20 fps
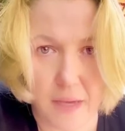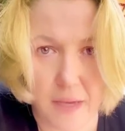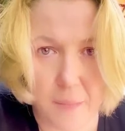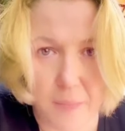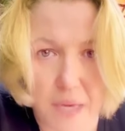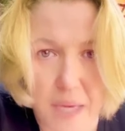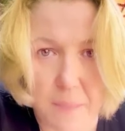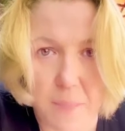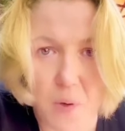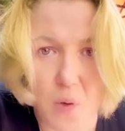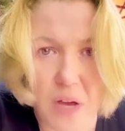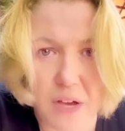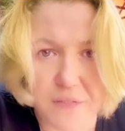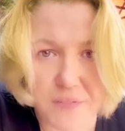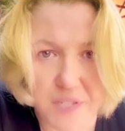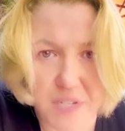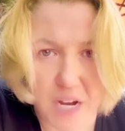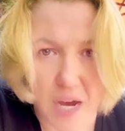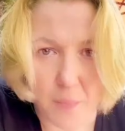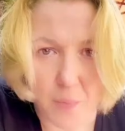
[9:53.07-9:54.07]
People have
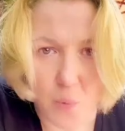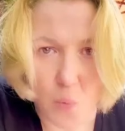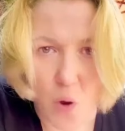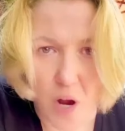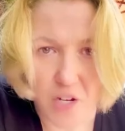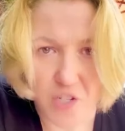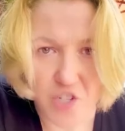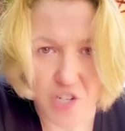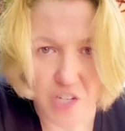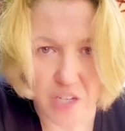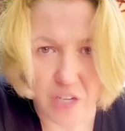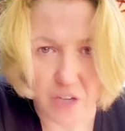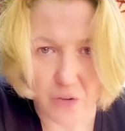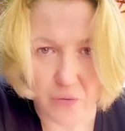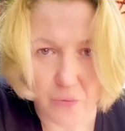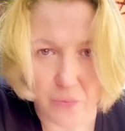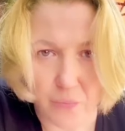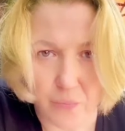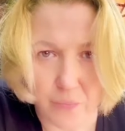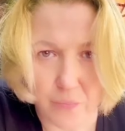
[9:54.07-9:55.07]
stopped watching
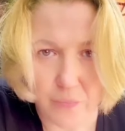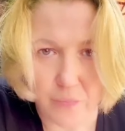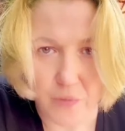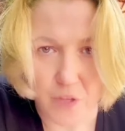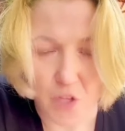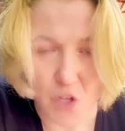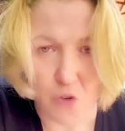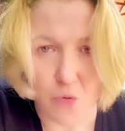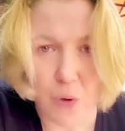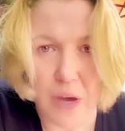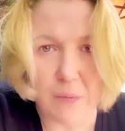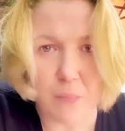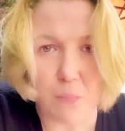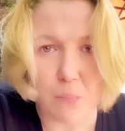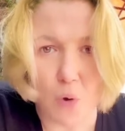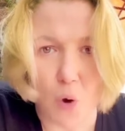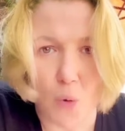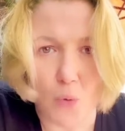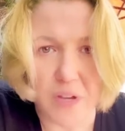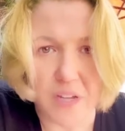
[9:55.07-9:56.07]
you. You have
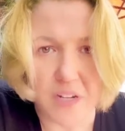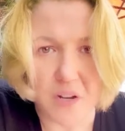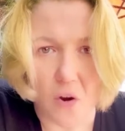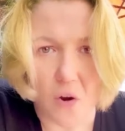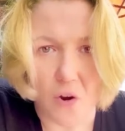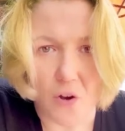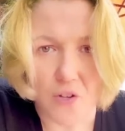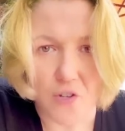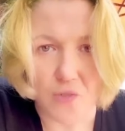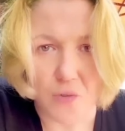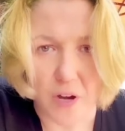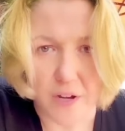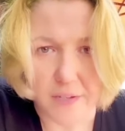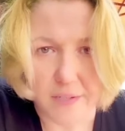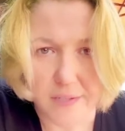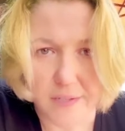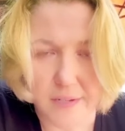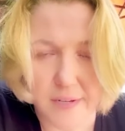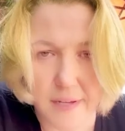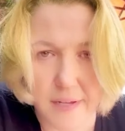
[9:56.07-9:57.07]
broken our
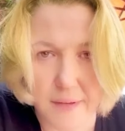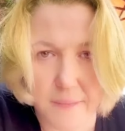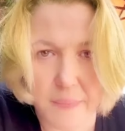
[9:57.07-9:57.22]
trust.